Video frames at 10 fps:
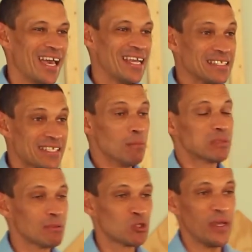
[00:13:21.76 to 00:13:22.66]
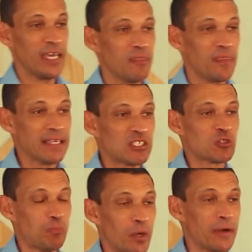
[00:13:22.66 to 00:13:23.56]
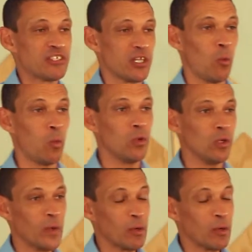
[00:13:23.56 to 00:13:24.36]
And sometimes we hit that spiritual wall.